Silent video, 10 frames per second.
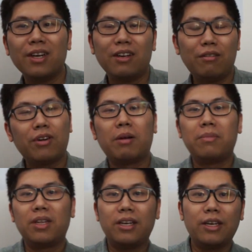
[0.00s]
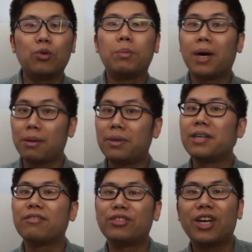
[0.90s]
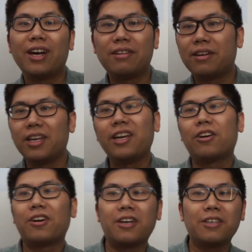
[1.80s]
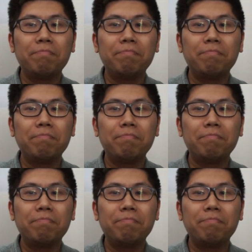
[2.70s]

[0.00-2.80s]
from the Republic of China era